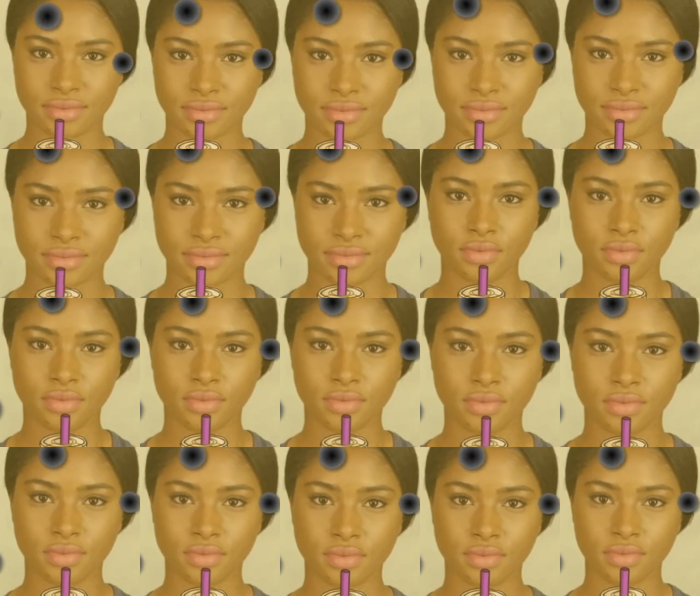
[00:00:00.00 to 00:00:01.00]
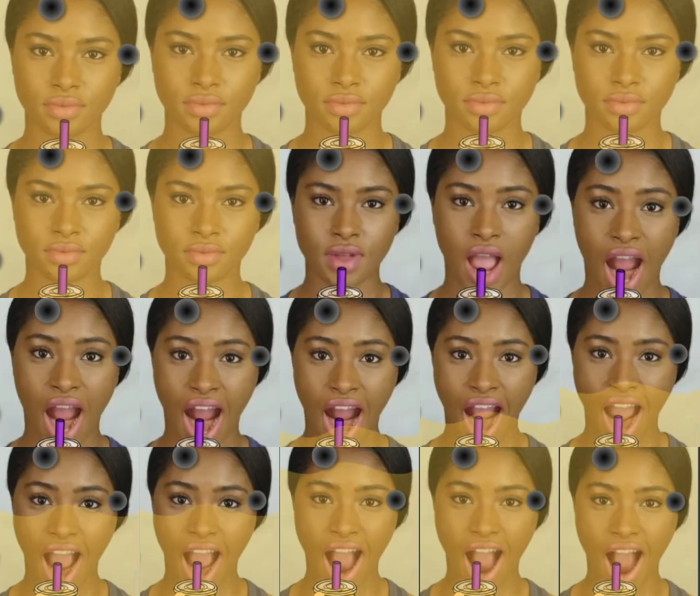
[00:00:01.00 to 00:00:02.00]
And here, instead of us
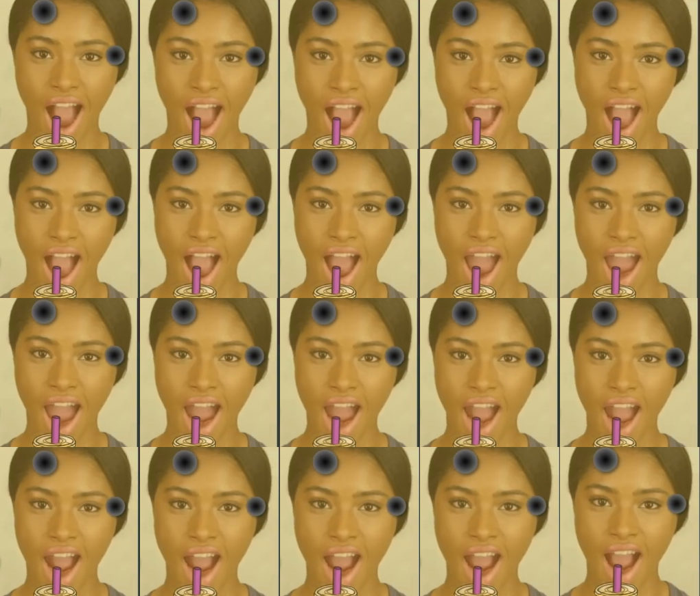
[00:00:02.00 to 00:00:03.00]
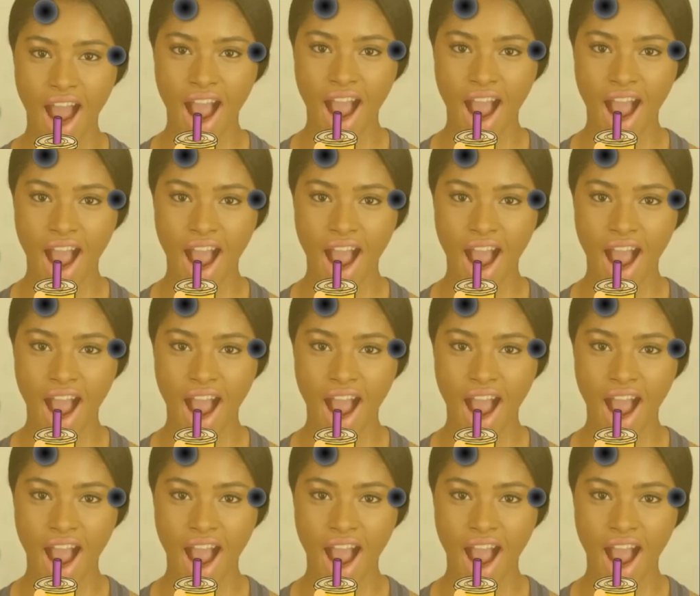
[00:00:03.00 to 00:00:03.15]
having for the T,